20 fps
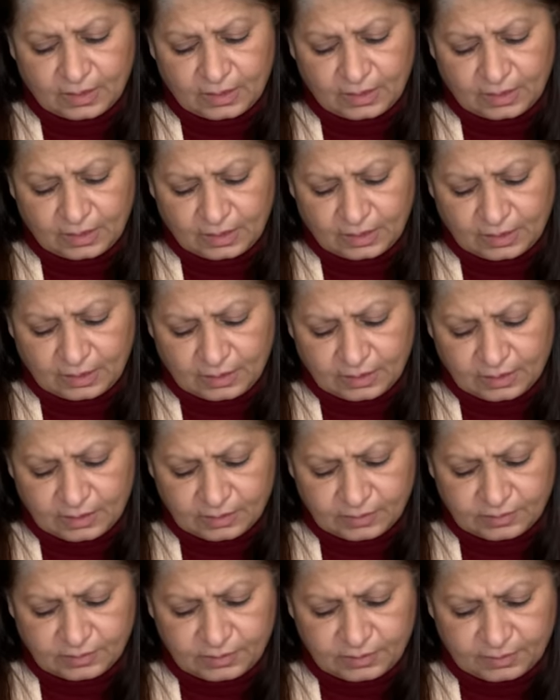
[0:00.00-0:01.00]
and I
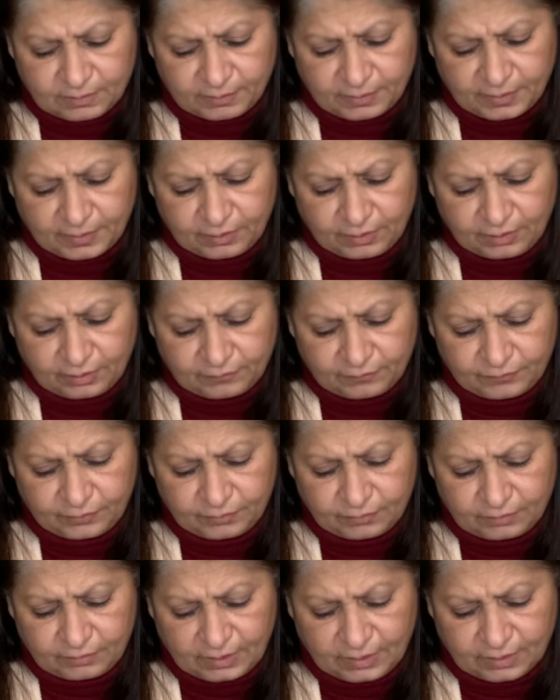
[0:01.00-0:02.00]
get here many of
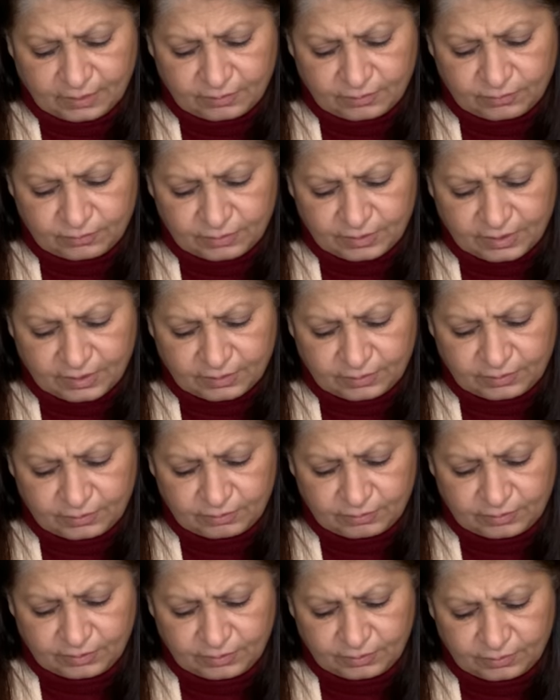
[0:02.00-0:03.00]
you like you know, who get to
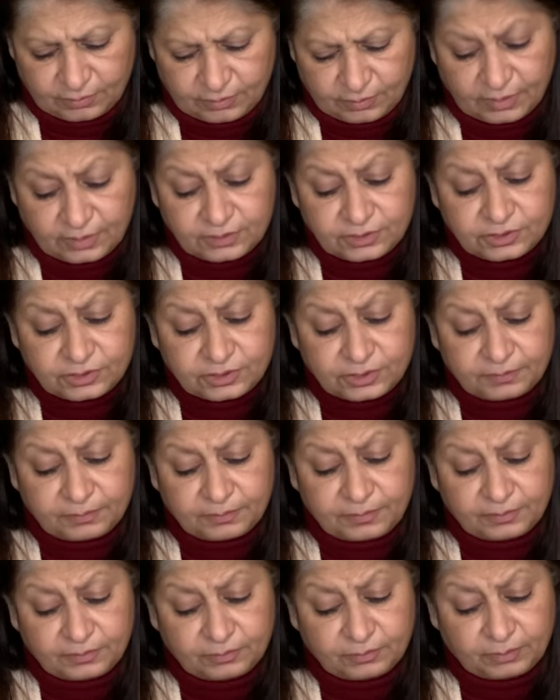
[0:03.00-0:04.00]
know a new
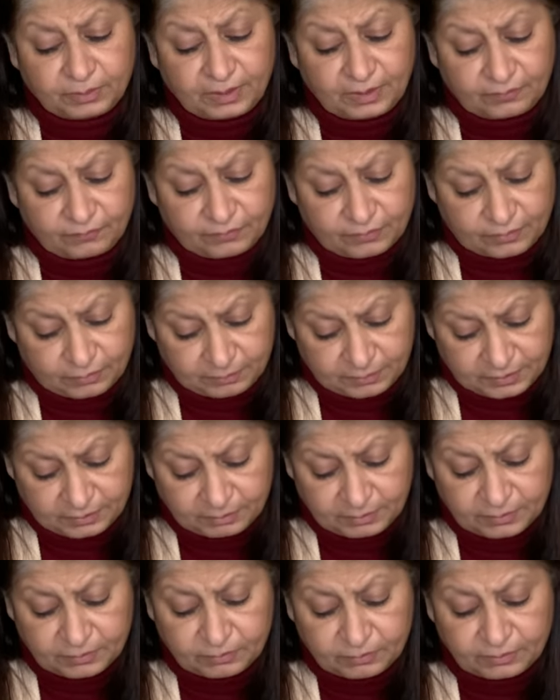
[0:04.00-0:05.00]
relationship you will have a
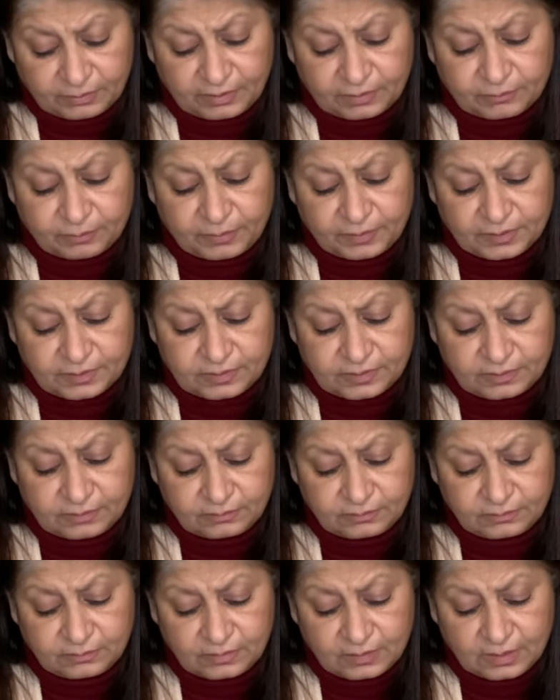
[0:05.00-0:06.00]
commitment with that
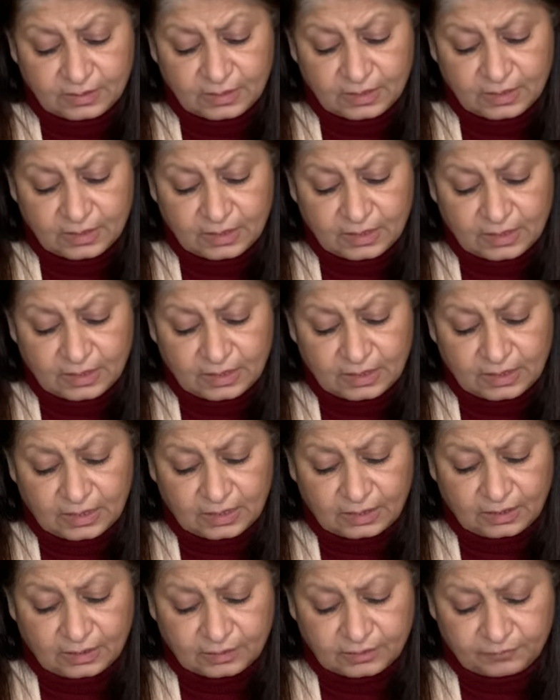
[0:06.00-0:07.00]
person
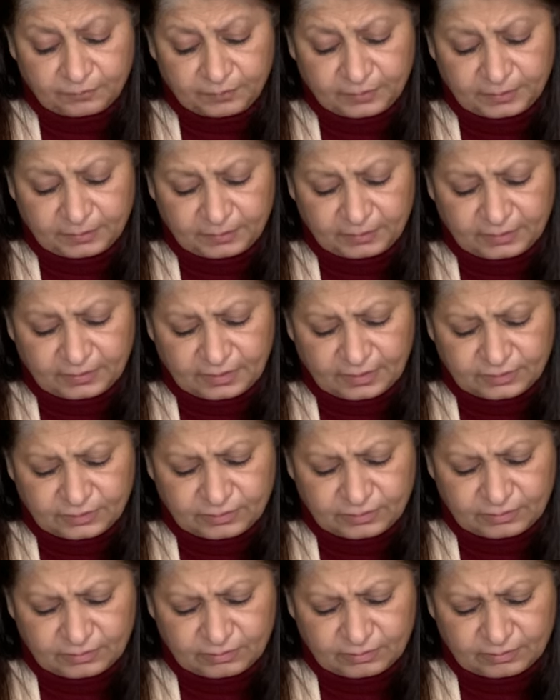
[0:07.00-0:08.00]
a lot of people that
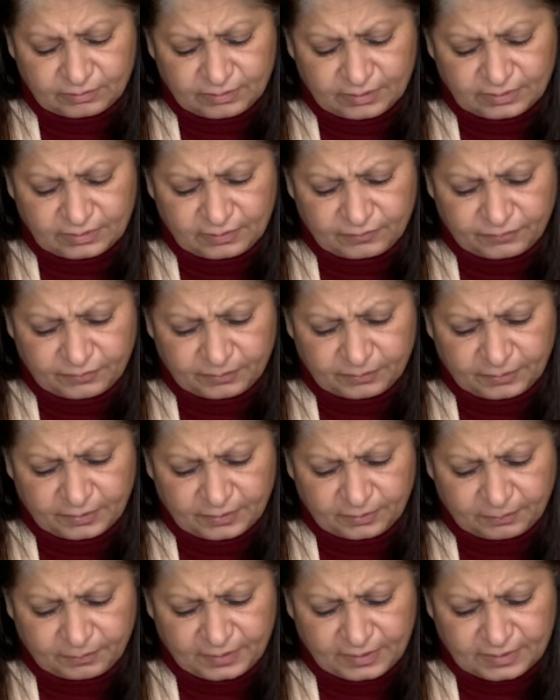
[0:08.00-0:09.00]
you know already from
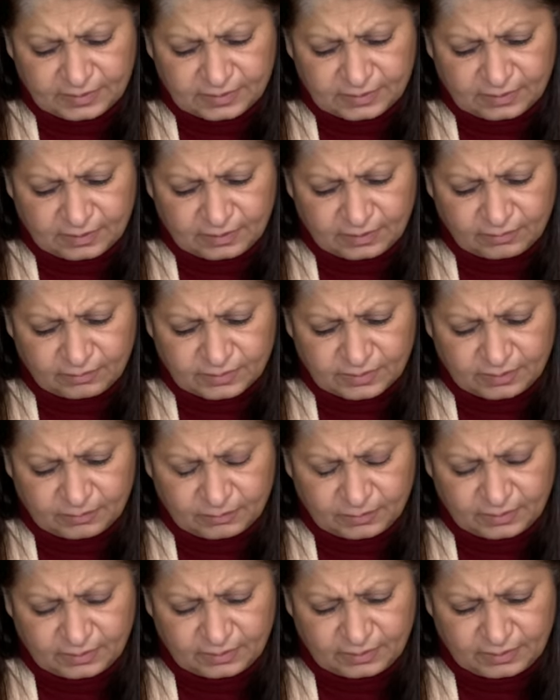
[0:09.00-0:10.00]
your past like you know
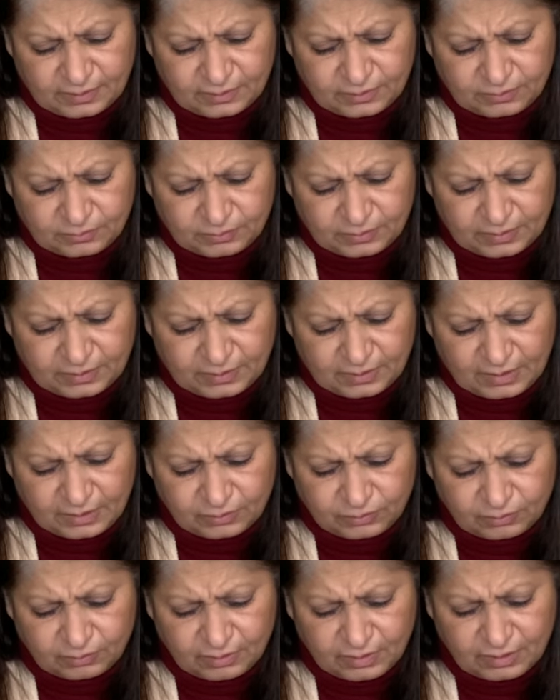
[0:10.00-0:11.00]
someone that you were
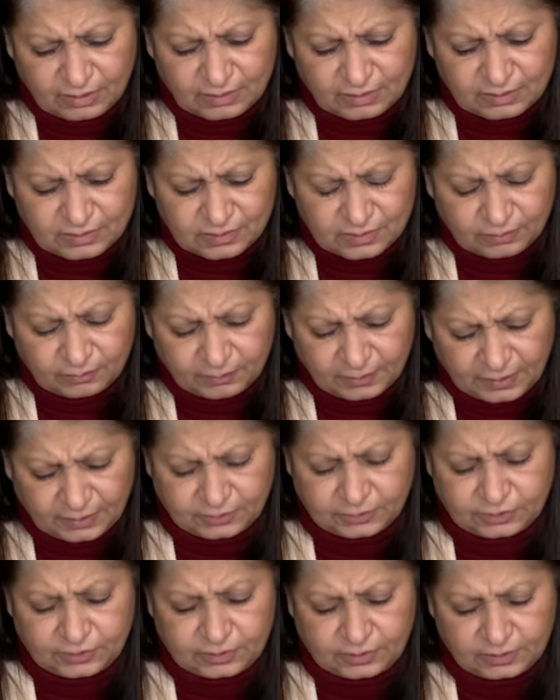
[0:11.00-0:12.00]
adoring so
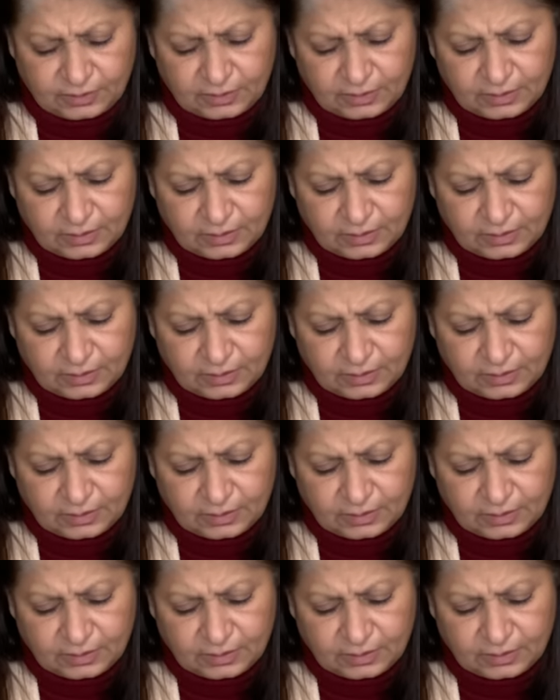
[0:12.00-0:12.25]
much